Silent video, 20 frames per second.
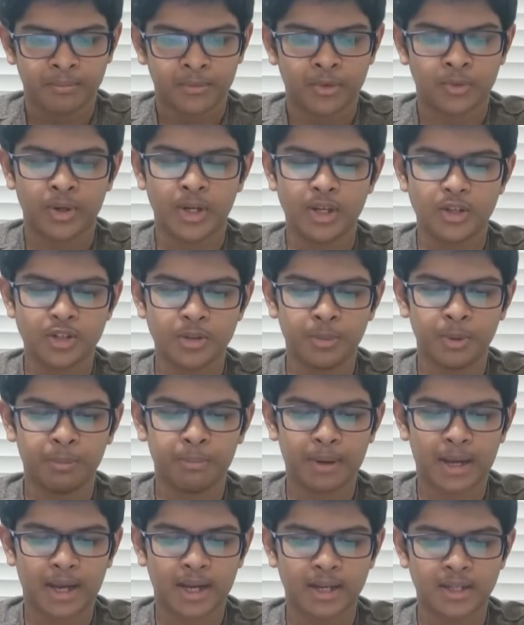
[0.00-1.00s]
reusable
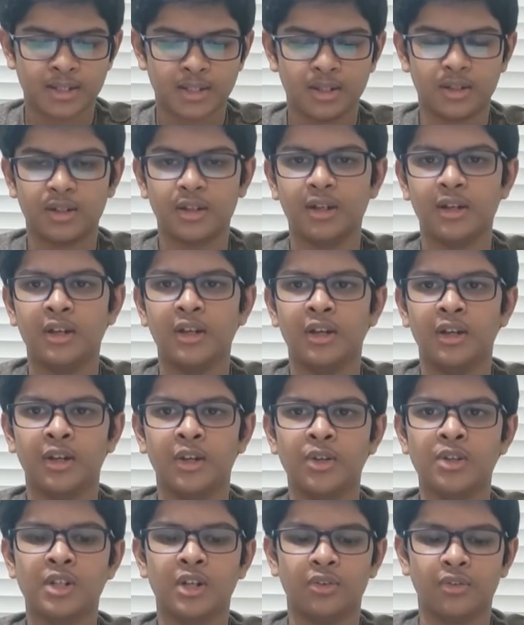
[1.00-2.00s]
bags,
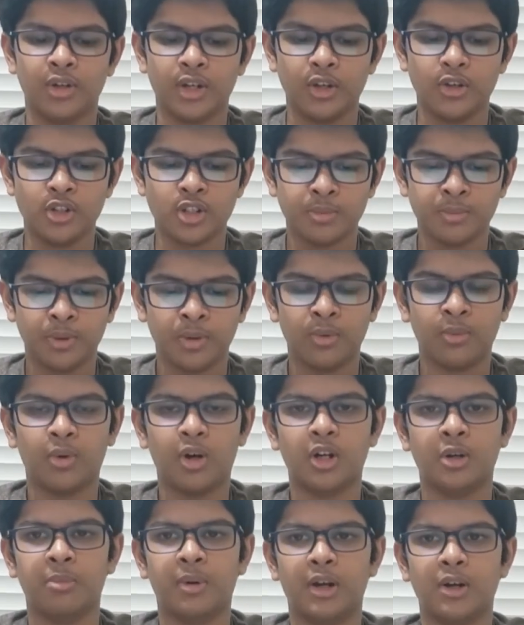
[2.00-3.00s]
using reusable
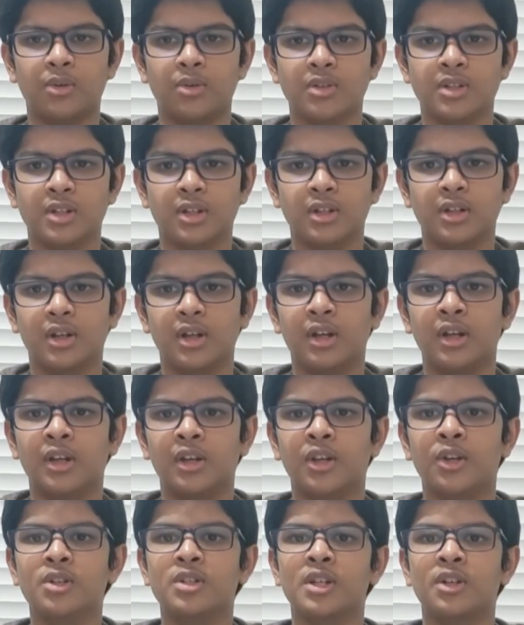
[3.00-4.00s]
water bottles,
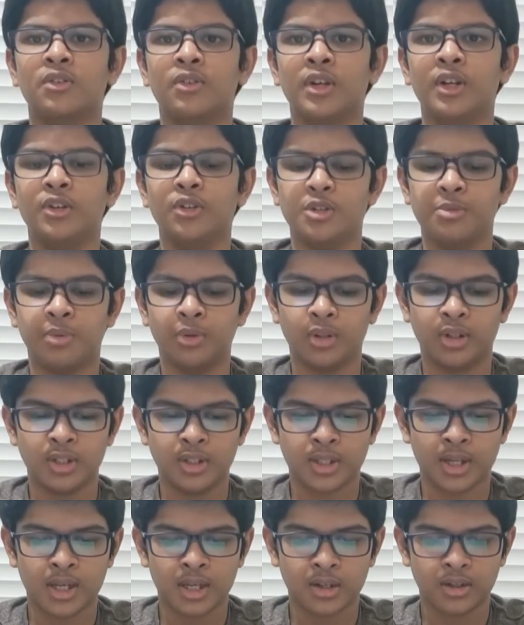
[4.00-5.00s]
using reusable
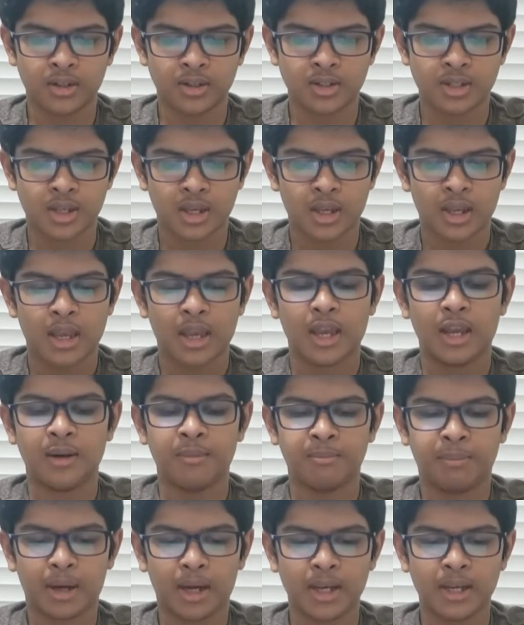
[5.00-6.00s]
containers,
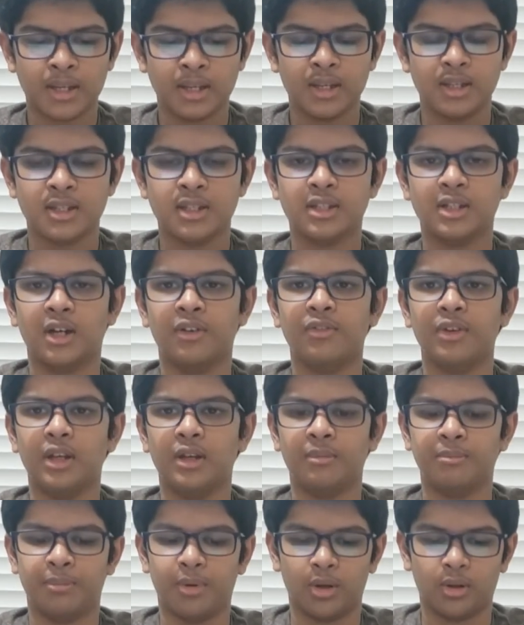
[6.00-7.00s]
and buying stuff
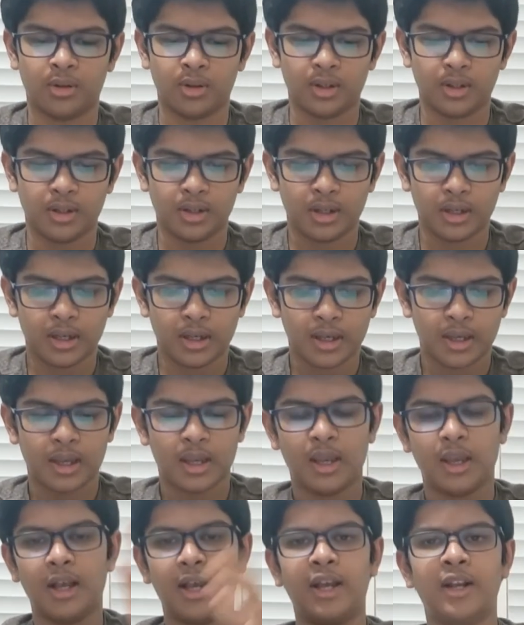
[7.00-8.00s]
in bulk.
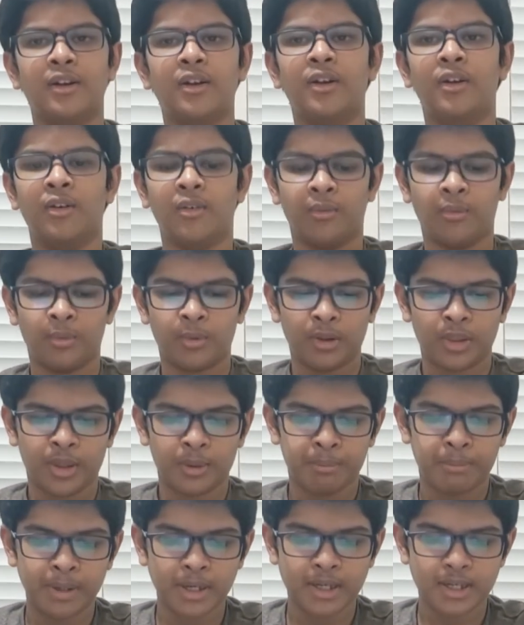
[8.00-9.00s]
And the
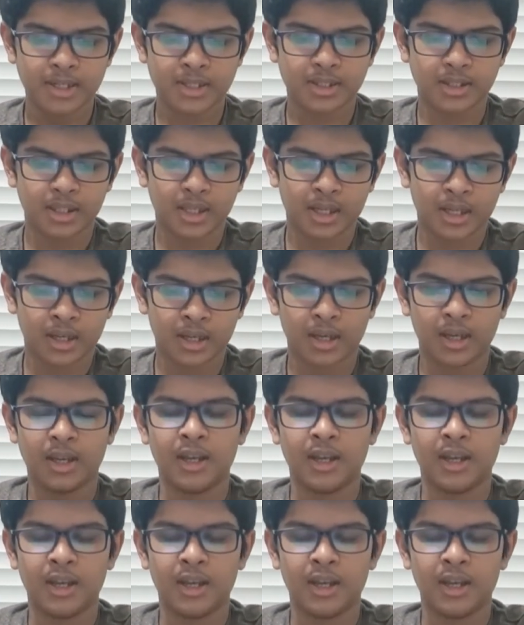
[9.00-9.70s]
biggest thing